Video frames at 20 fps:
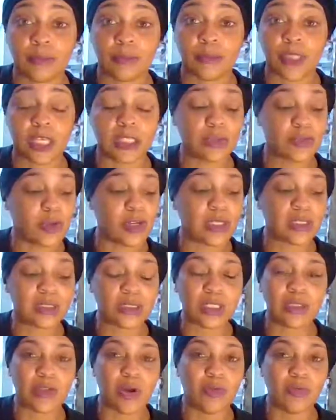That's why they
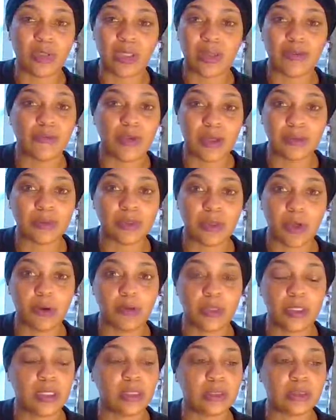say don't give up
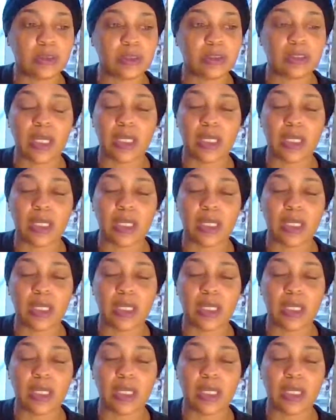so easily.